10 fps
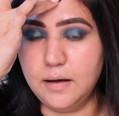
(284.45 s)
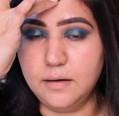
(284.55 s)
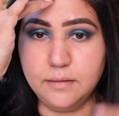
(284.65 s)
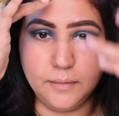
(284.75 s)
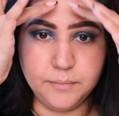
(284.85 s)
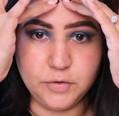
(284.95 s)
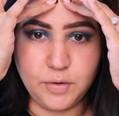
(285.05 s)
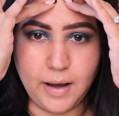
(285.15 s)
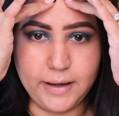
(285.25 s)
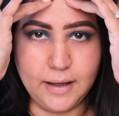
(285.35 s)
So
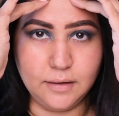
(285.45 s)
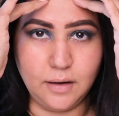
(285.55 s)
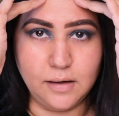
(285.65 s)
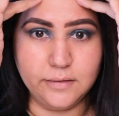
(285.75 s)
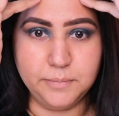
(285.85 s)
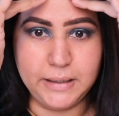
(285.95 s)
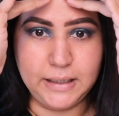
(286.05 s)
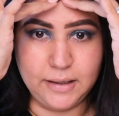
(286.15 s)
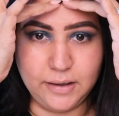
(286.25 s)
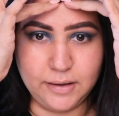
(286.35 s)
I had colored my
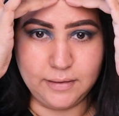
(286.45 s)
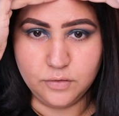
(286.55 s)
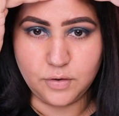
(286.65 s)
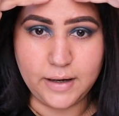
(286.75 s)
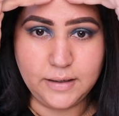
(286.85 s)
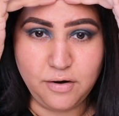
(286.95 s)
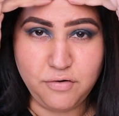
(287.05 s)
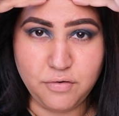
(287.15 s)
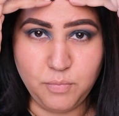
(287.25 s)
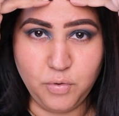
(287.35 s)
hair, so I
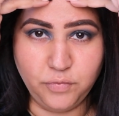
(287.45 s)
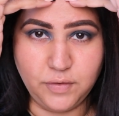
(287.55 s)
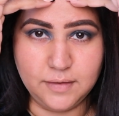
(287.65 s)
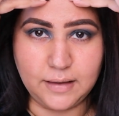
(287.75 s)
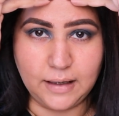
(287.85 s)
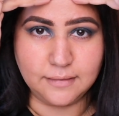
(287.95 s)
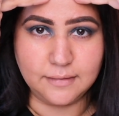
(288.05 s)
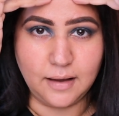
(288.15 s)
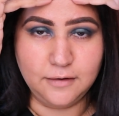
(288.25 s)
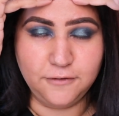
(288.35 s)
didn't remove this
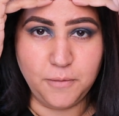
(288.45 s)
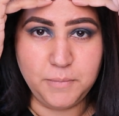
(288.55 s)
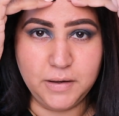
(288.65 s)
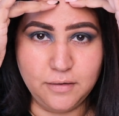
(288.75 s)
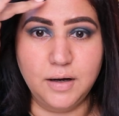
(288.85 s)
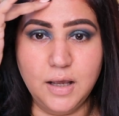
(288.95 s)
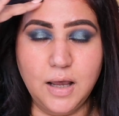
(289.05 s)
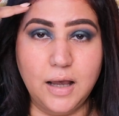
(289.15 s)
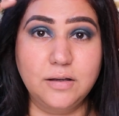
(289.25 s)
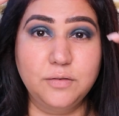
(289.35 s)
excess from here.
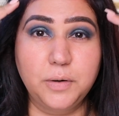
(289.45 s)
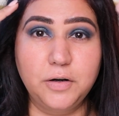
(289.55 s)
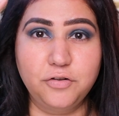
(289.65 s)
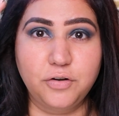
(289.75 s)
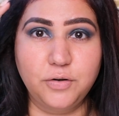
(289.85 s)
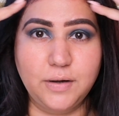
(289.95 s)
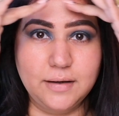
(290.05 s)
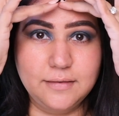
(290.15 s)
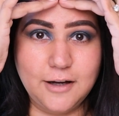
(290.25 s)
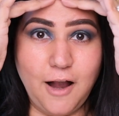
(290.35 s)
I just wanted to show you
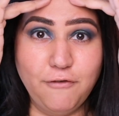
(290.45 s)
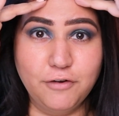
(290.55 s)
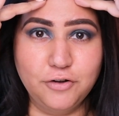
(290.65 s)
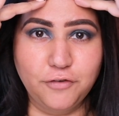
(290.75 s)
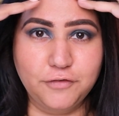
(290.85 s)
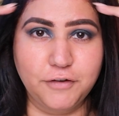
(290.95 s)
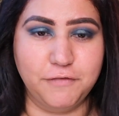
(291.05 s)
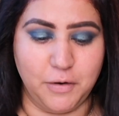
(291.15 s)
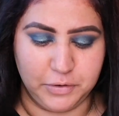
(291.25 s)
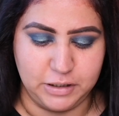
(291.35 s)
guys the coverage of the
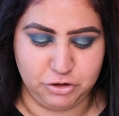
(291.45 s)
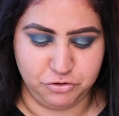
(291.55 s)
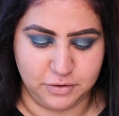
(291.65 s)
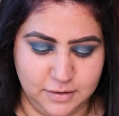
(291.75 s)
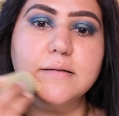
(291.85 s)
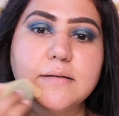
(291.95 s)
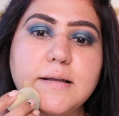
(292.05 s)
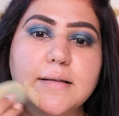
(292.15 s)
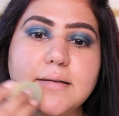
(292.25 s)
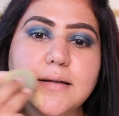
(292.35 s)
foundation. So
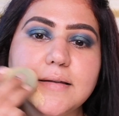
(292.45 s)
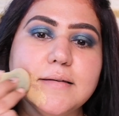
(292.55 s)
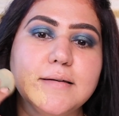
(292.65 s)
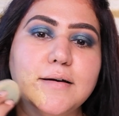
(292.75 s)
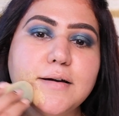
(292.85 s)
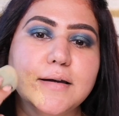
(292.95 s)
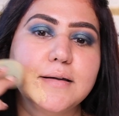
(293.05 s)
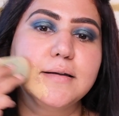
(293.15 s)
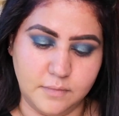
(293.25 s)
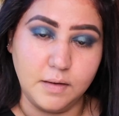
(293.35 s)
let's get
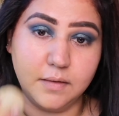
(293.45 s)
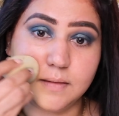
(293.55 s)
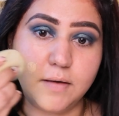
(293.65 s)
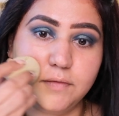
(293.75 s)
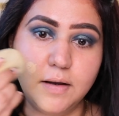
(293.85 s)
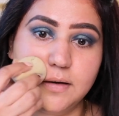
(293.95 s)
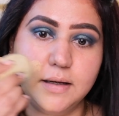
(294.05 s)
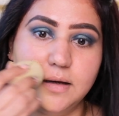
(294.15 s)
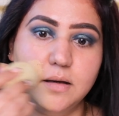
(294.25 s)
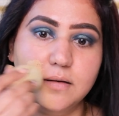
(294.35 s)
started. This is
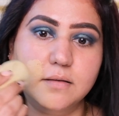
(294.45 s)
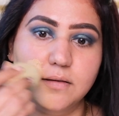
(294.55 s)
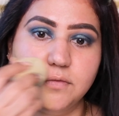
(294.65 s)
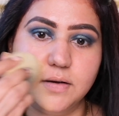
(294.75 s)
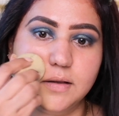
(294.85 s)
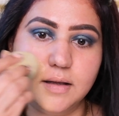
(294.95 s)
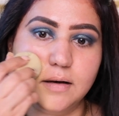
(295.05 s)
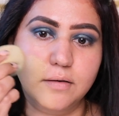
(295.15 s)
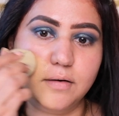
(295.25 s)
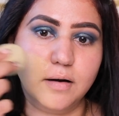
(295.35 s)
definitely different
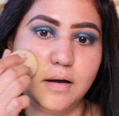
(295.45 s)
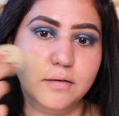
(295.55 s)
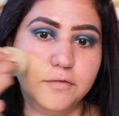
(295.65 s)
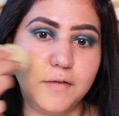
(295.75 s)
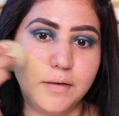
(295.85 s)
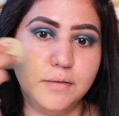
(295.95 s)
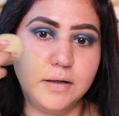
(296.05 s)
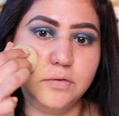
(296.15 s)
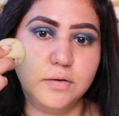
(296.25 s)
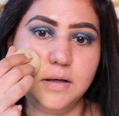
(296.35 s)
than her other
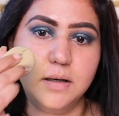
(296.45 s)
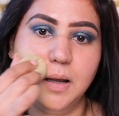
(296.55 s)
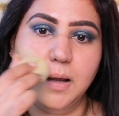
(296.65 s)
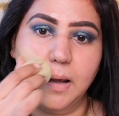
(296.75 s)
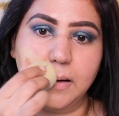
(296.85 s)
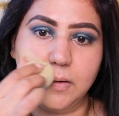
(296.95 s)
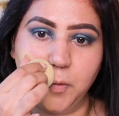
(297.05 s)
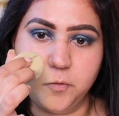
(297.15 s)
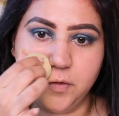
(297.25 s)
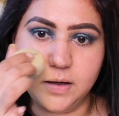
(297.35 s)
foundation.
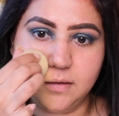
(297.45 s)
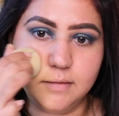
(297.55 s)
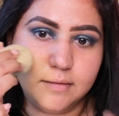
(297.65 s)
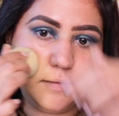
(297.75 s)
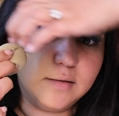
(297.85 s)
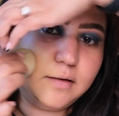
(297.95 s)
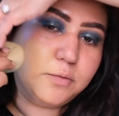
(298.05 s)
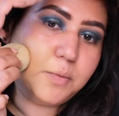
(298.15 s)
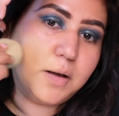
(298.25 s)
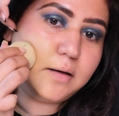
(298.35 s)
No fragrance in
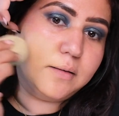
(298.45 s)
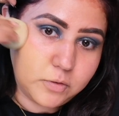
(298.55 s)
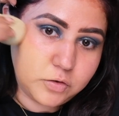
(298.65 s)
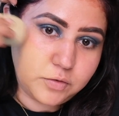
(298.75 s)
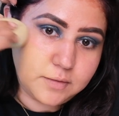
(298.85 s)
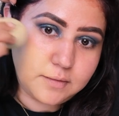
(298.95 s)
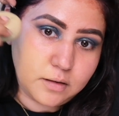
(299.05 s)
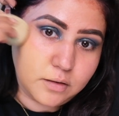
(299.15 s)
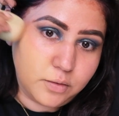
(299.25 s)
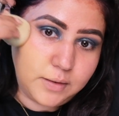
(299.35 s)
this one, which is
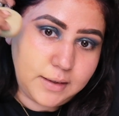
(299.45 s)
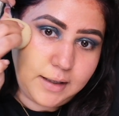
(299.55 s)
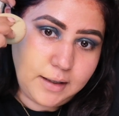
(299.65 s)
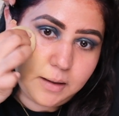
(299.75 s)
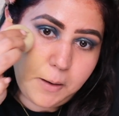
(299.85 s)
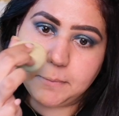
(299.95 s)
a good thing.